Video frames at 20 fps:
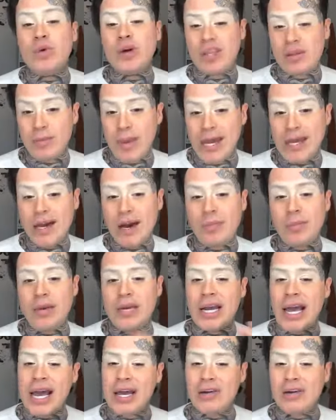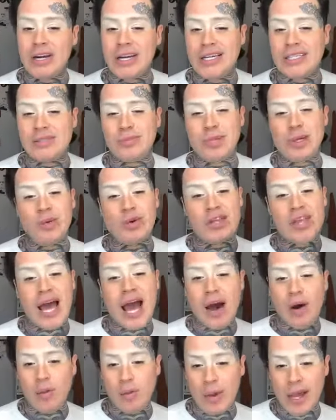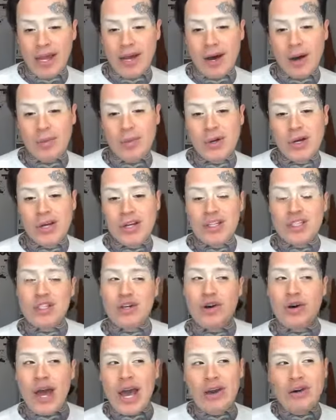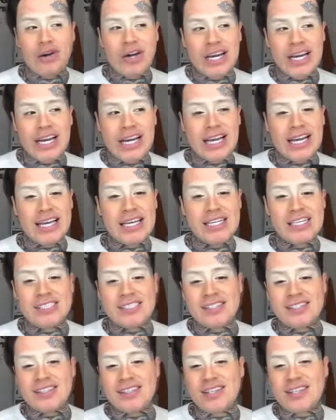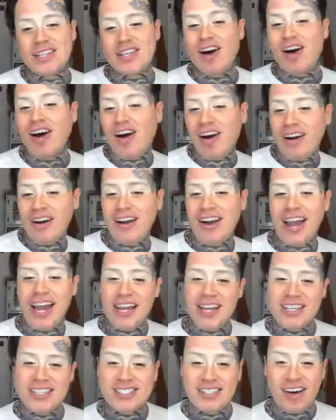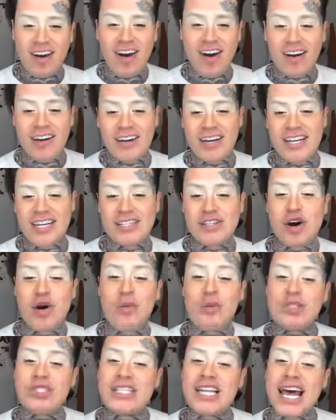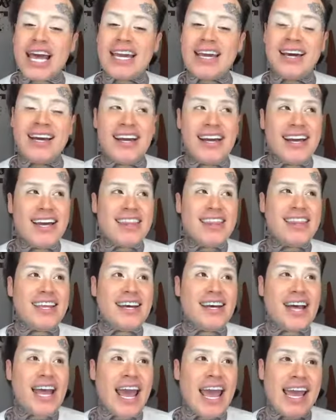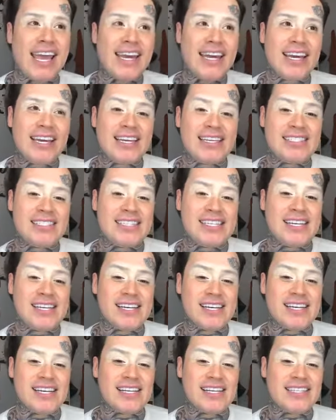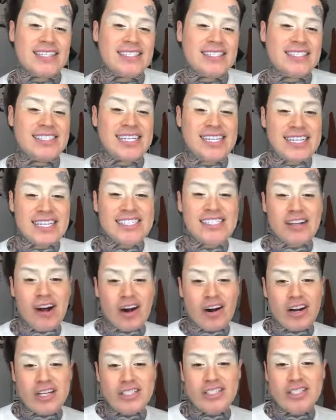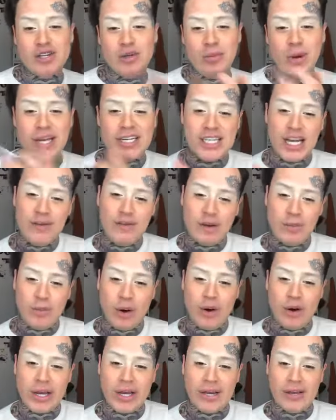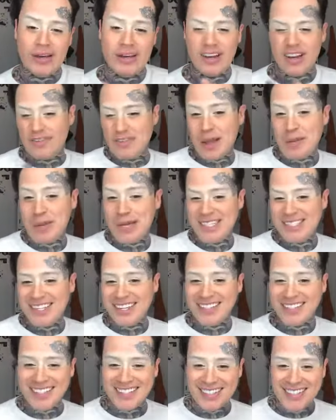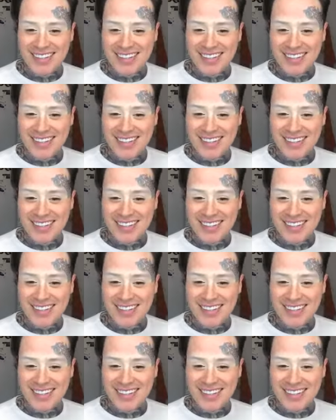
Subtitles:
makeup, and Henry is me without makeup. So Henry is the heart, Hank is the art. It's almost like the Hank is the Ziggy Stardust to my David Bowie. That makes sense.